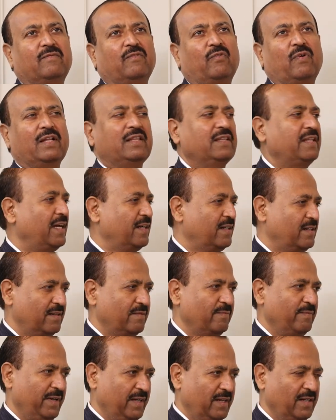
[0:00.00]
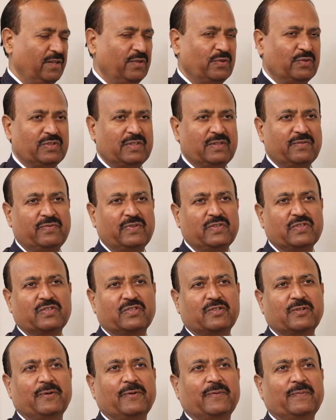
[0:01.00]
One that made a huge
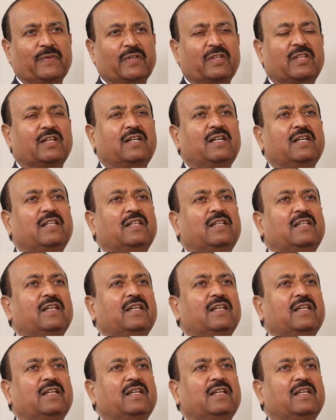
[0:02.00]
difference. The third